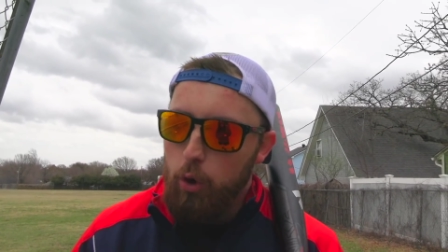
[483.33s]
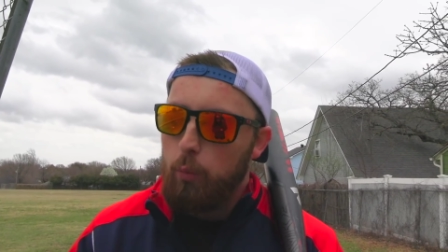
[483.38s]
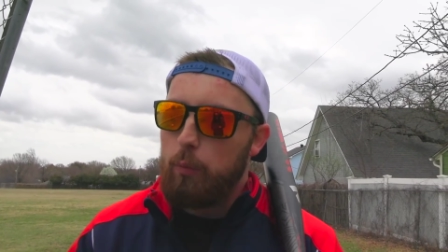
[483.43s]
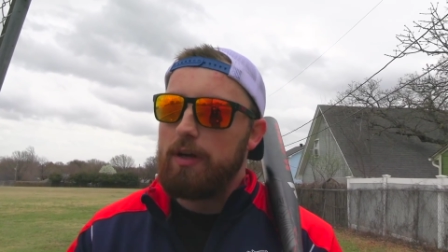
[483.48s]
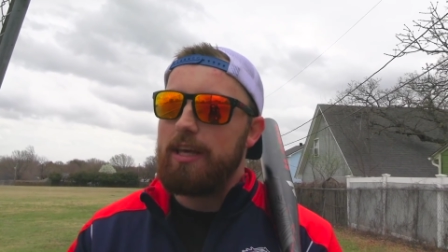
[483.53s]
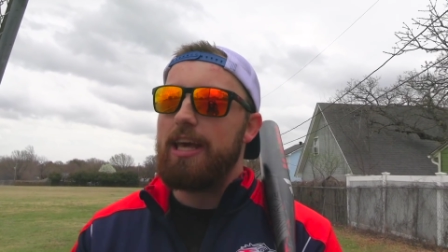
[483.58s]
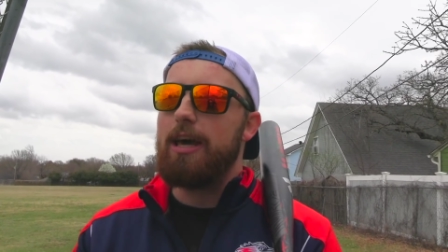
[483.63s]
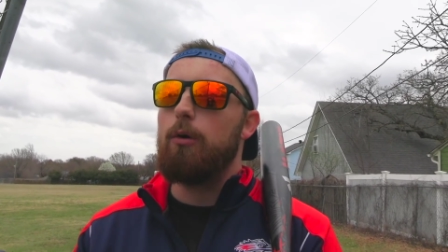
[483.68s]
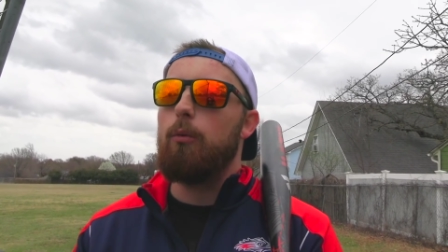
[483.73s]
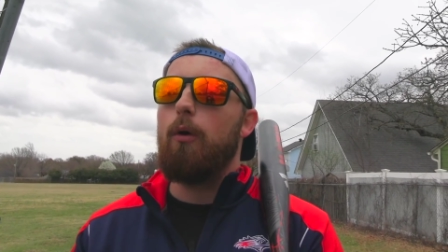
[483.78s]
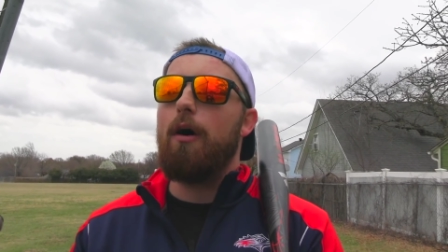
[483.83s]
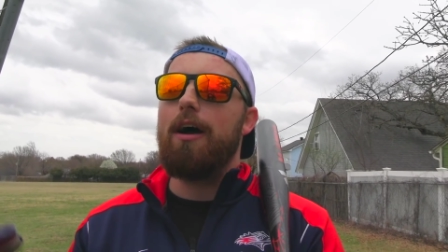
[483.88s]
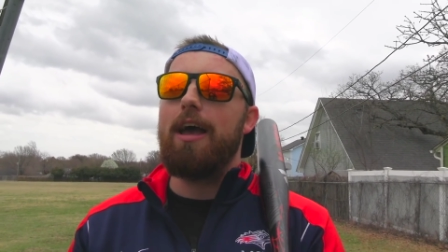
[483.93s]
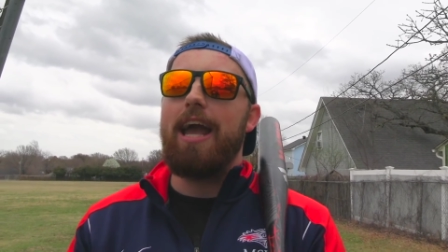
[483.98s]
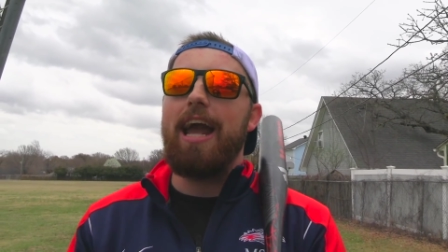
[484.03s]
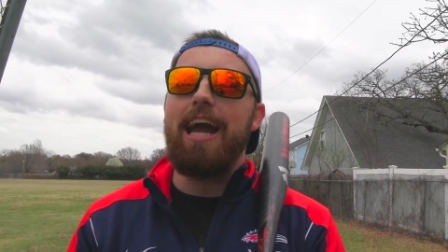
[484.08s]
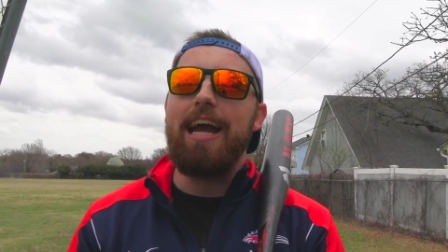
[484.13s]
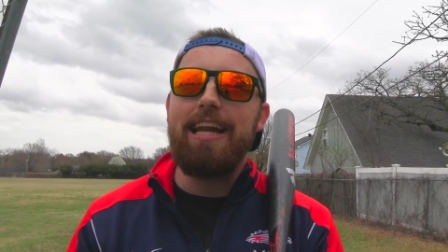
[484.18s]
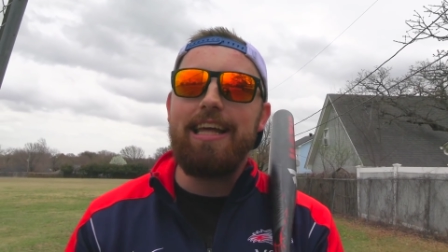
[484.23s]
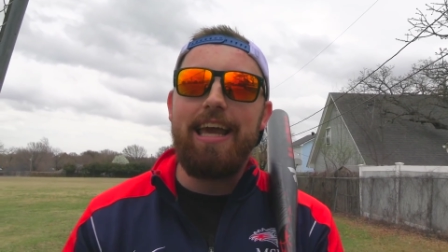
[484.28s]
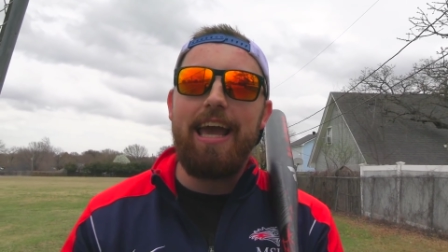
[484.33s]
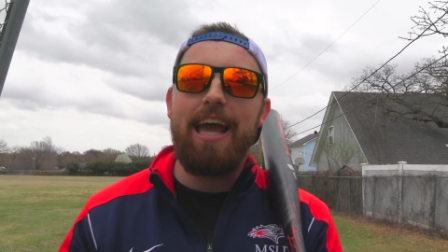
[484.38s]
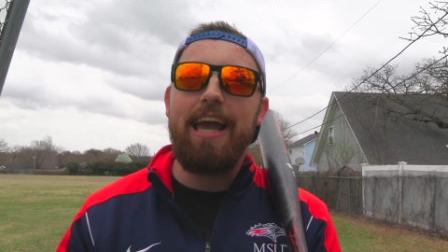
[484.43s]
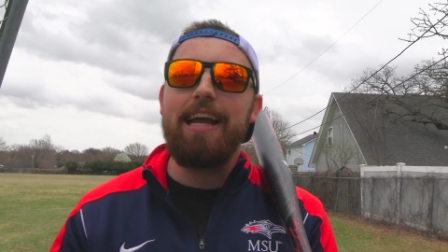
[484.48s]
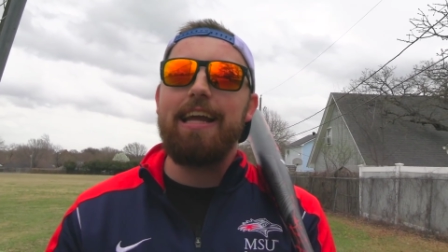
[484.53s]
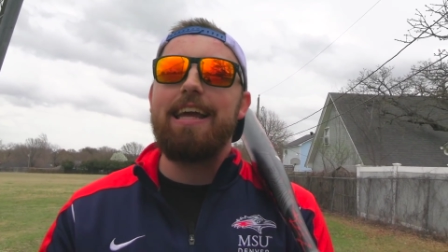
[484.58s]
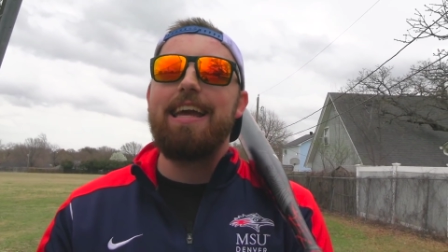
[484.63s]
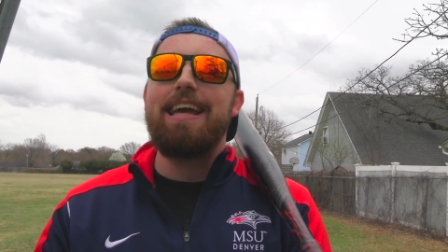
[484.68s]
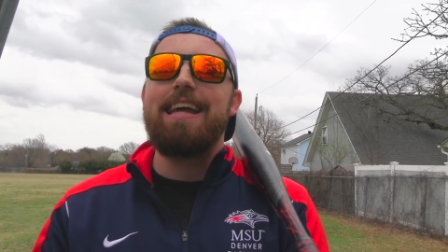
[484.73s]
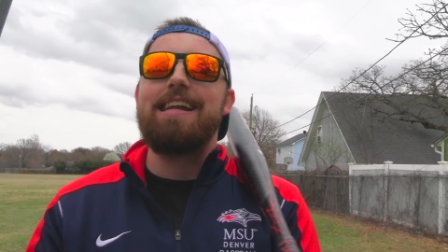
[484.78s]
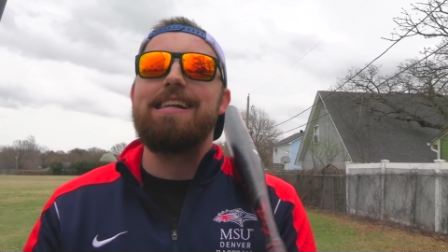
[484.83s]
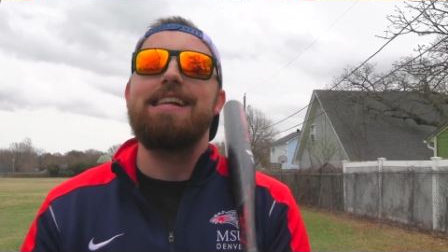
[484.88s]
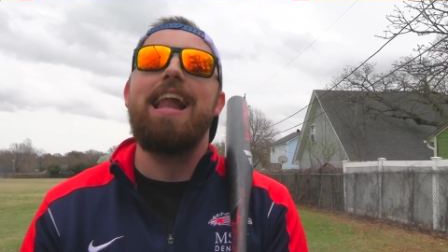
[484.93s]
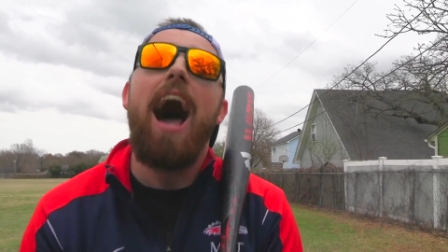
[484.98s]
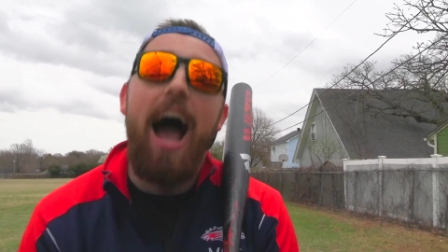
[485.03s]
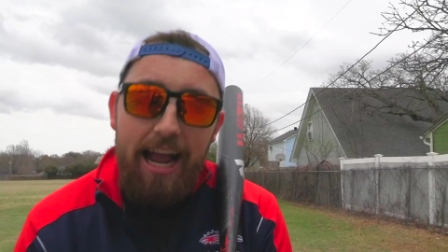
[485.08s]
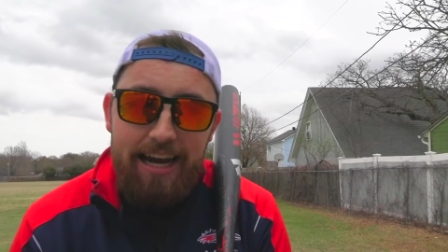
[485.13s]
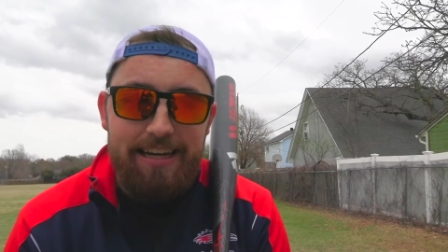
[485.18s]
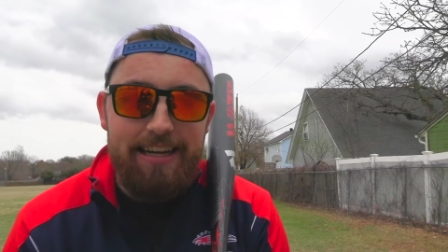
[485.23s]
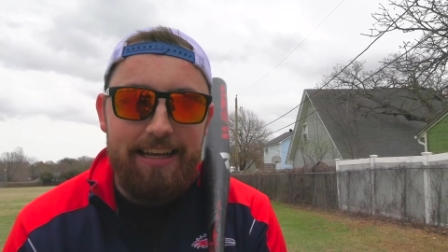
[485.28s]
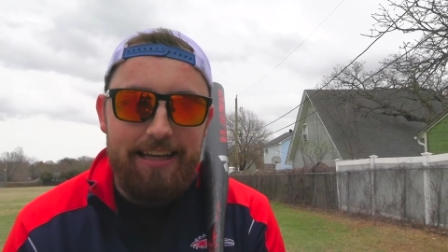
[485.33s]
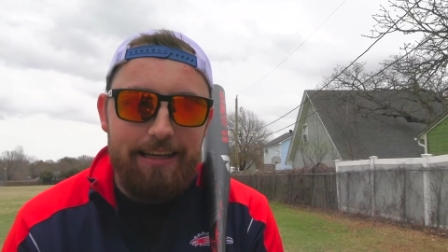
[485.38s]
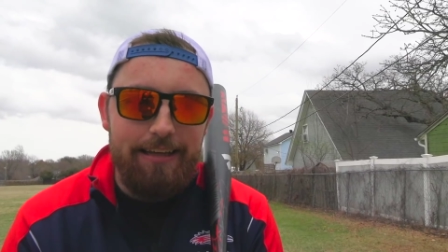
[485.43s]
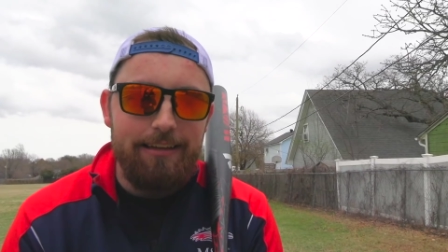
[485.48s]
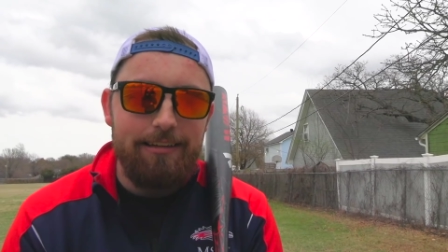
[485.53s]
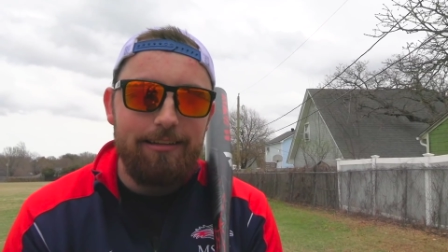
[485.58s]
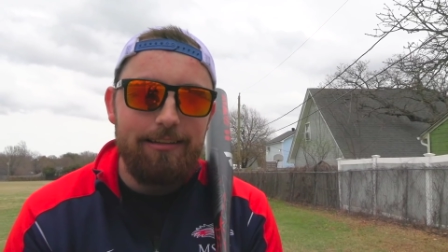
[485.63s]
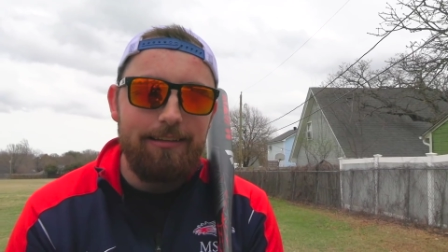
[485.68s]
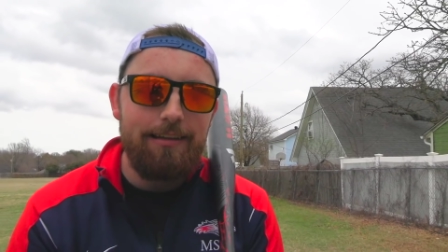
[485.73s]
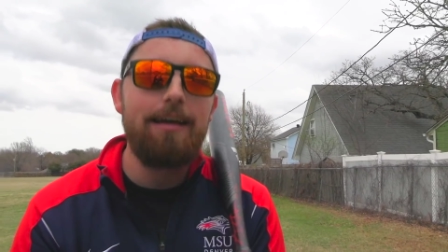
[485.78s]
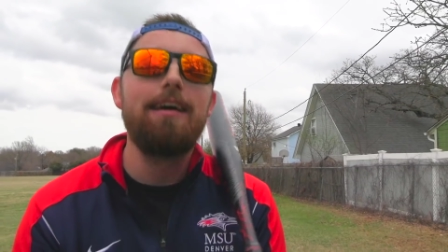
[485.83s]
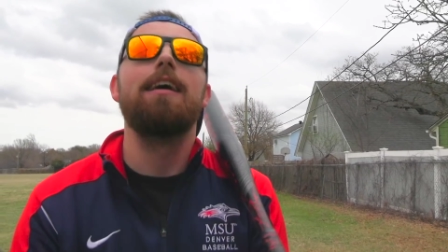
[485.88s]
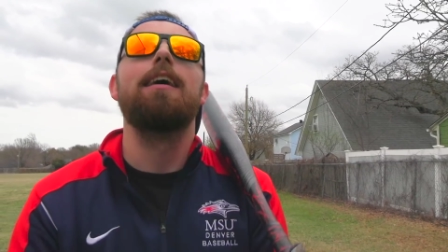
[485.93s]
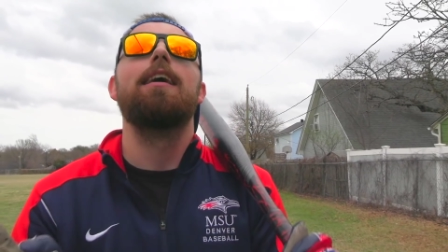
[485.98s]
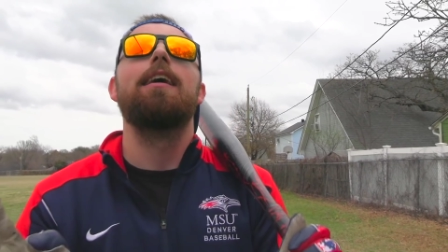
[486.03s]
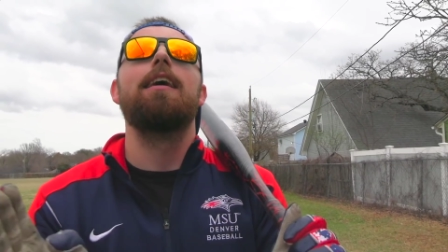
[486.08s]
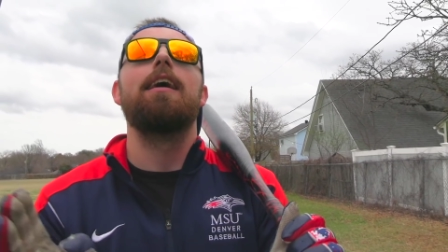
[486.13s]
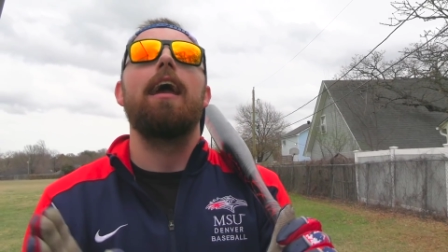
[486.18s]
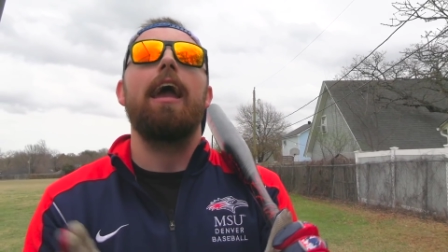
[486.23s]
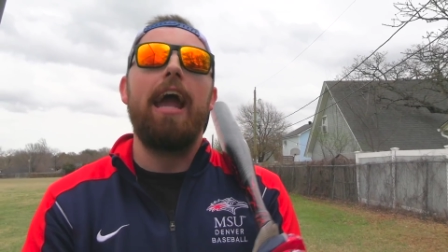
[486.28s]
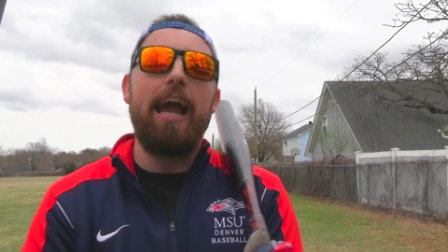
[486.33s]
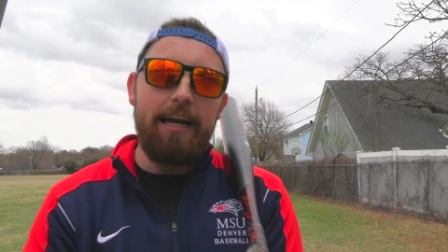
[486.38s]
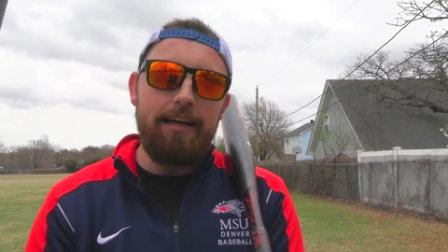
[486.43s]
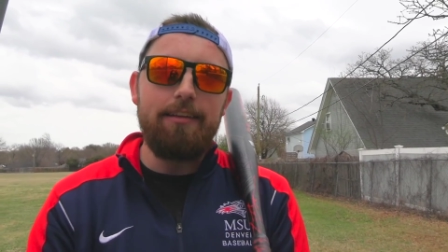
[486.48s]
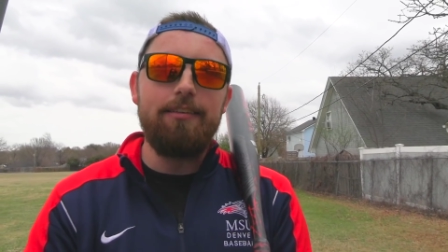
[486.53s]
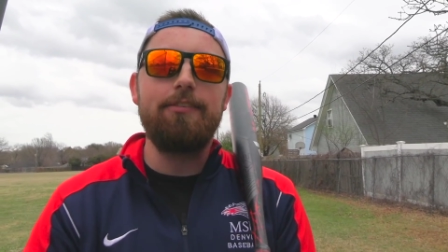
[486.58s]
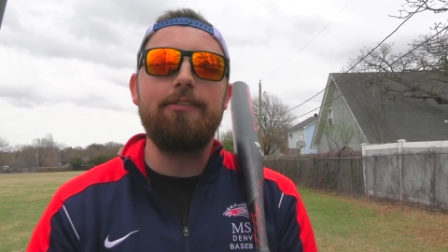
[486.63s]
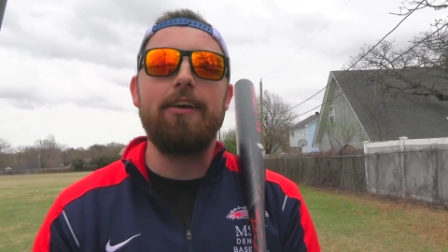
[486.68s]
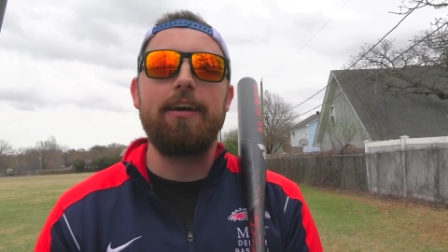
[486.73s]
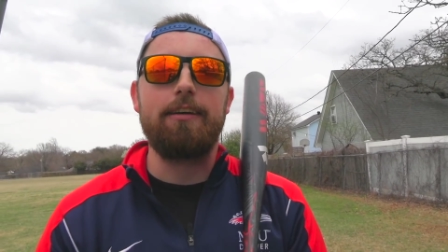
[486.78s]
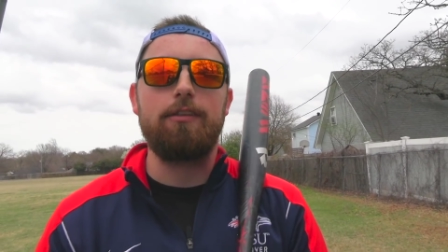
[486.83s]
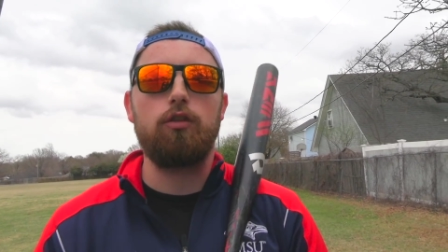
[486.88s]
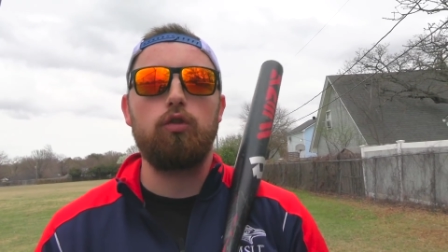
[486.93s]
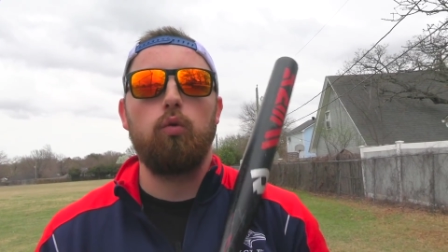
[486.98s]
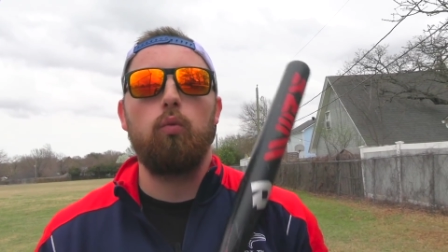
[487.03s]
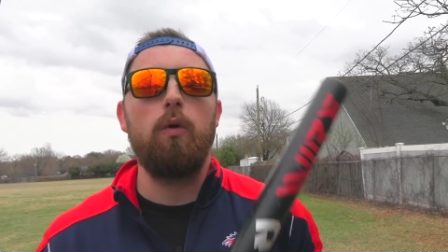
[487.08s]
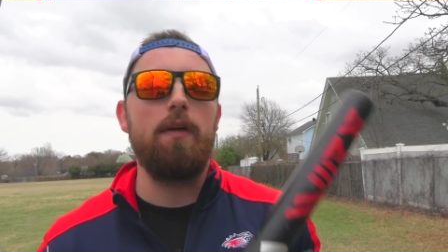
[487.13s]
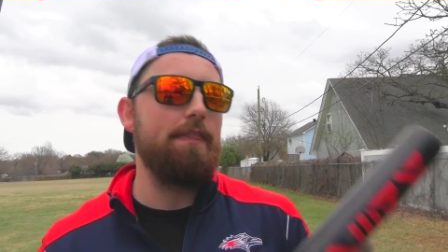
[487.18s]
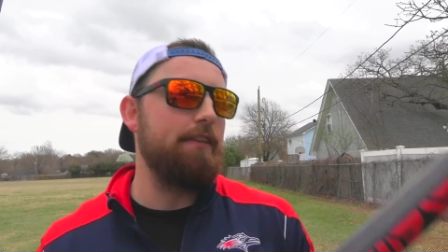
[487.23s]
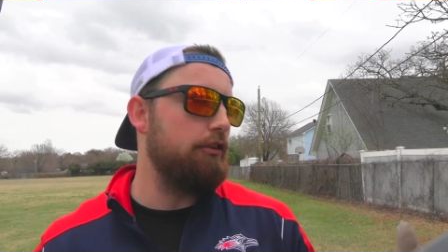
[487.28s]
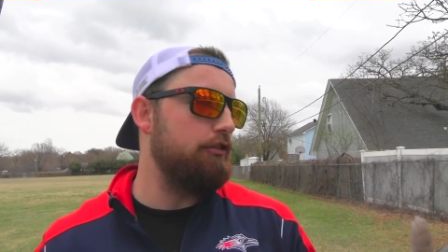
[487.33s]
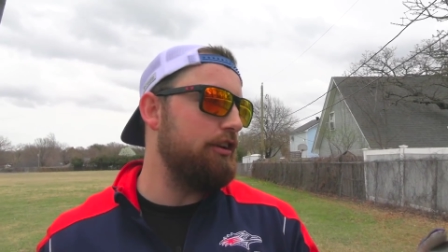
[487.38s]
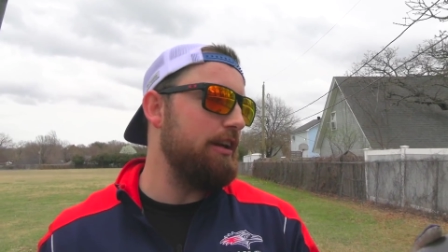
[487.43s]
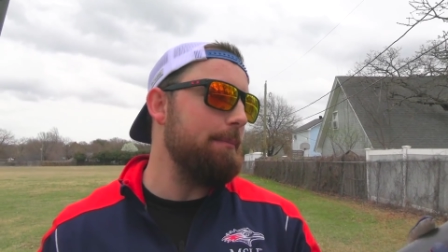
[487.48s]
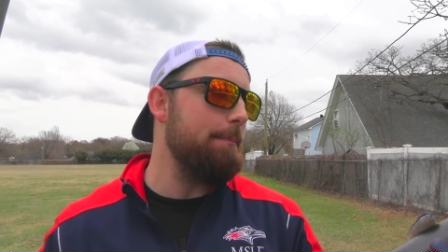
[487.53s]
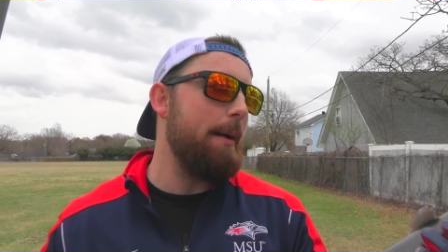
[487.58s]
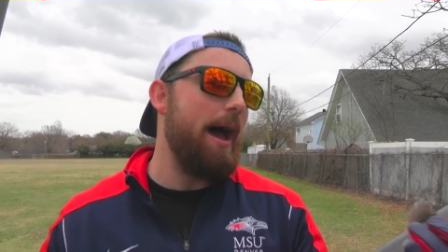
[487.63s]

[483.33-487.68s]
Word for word: We hit what, 88, 90, 86 with the cheap